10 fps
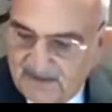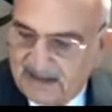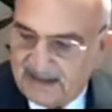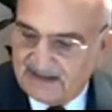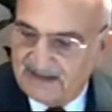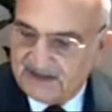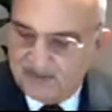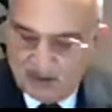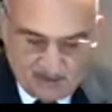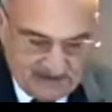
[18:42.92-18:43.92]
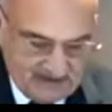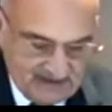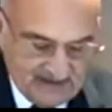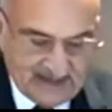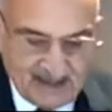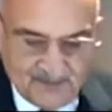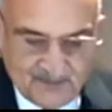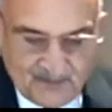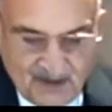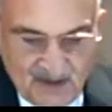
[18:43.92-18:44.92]
at this moment in time,
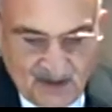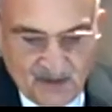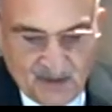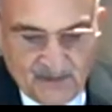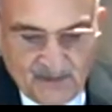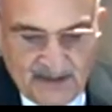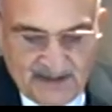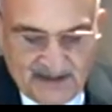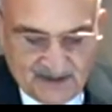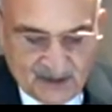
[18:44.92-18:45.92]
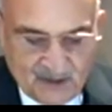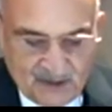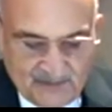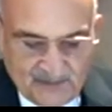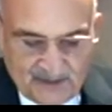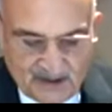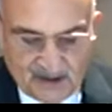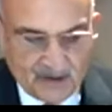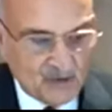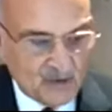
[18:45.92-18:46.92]
we find it so
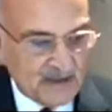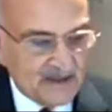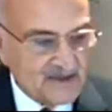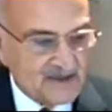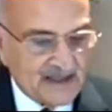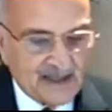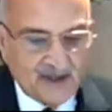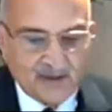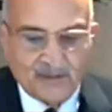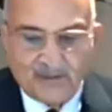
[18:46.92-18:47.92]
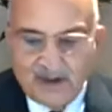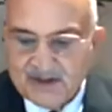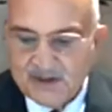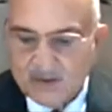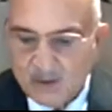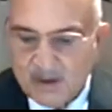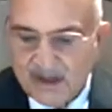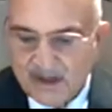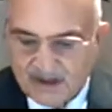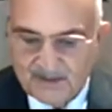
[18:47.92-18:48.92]
difficult to understand the first
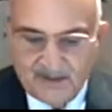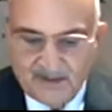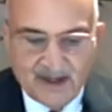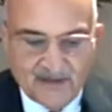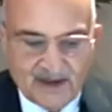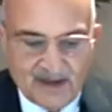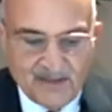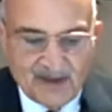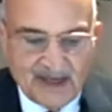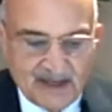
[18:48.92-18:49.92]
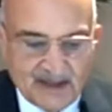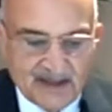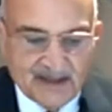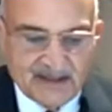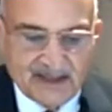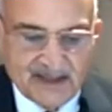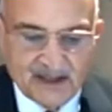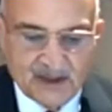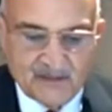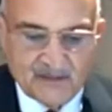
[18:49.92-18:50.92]
word, if I may, in the
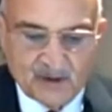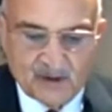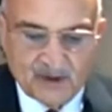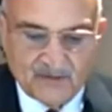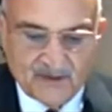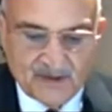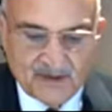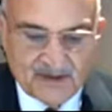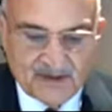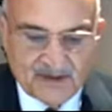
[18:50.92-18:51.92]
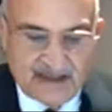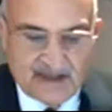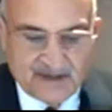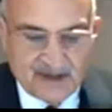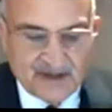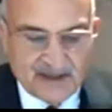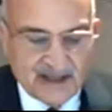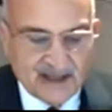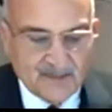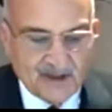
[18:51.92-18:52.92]
title of your conference, ladies and
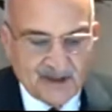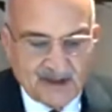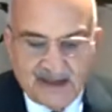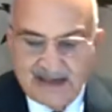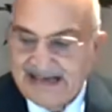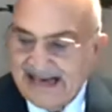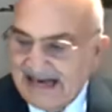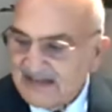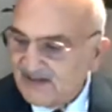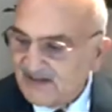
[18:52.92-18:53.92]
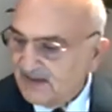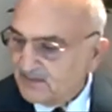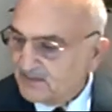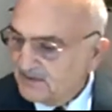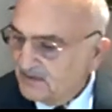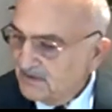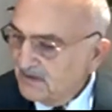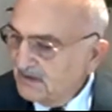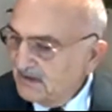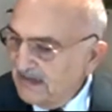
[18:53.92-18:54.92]
gentlemen, landscape.
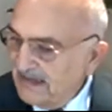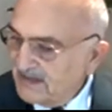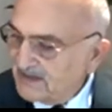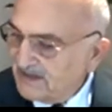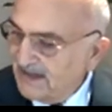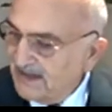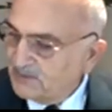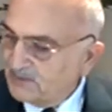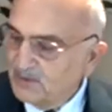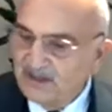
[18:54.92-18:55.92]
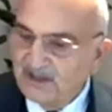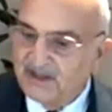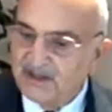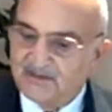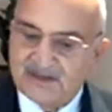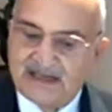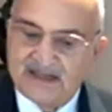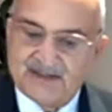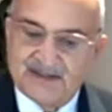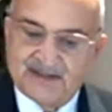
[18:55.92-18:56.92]
Landscape, to me, of
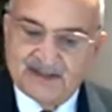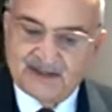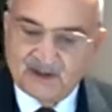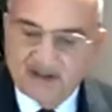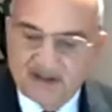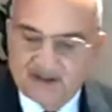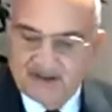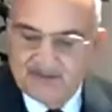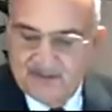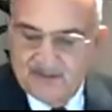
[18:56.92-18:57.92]
science and technology